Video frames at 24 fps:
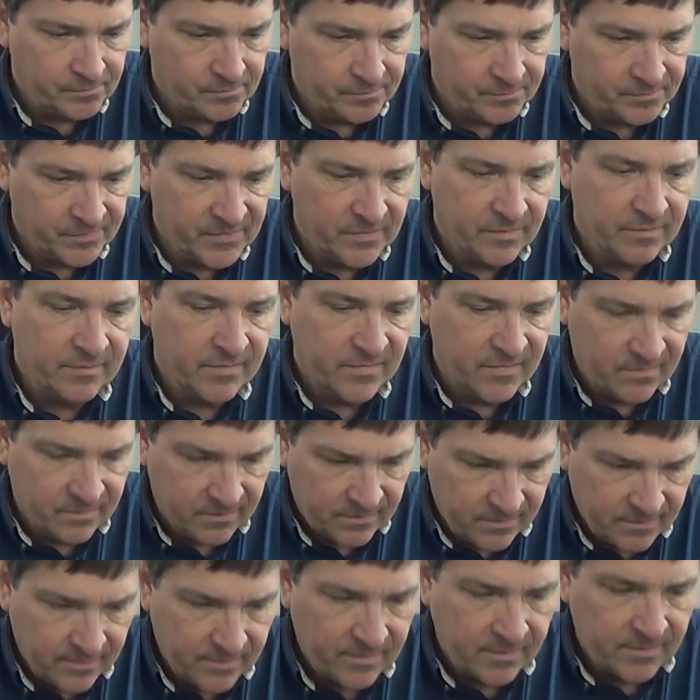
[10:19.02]
I think the
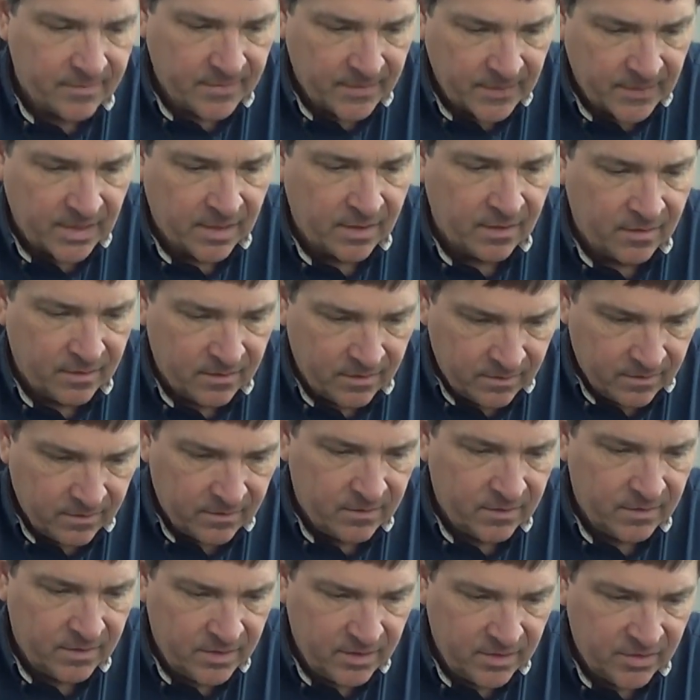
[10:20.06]
biggest changes would be
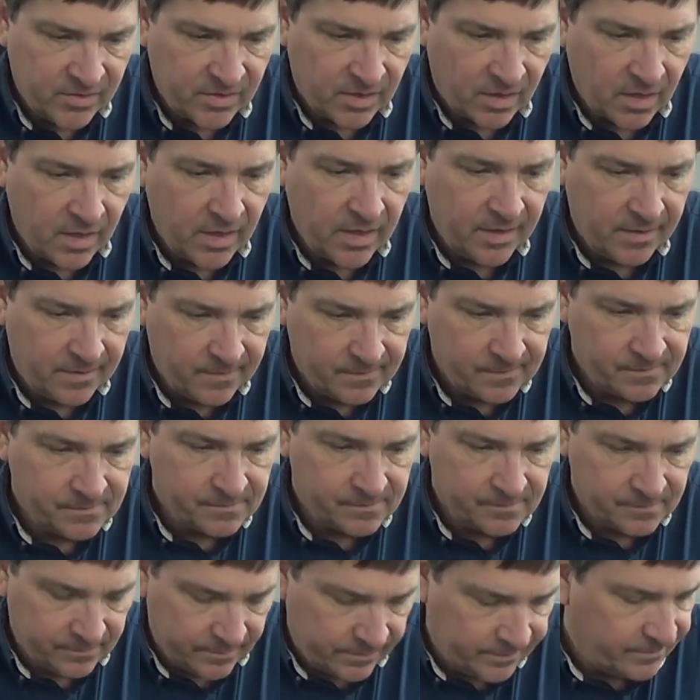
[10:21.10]
on the
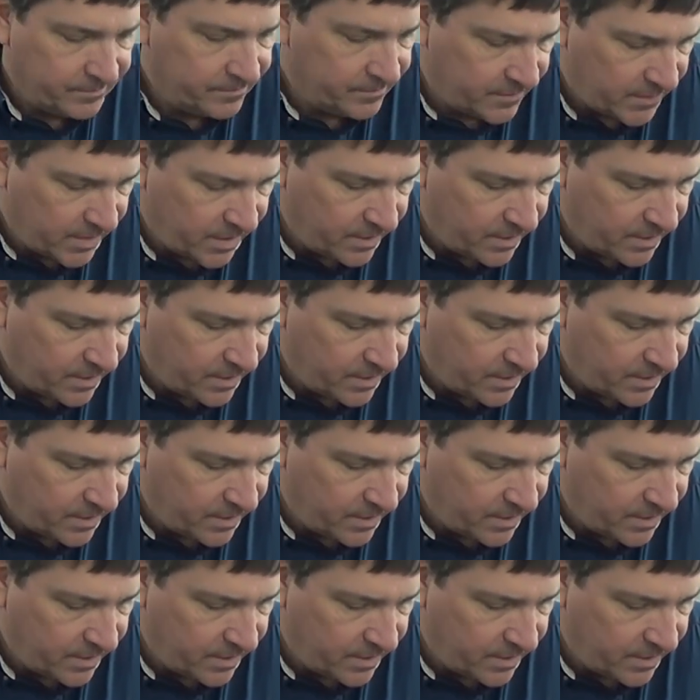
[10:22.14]
design end.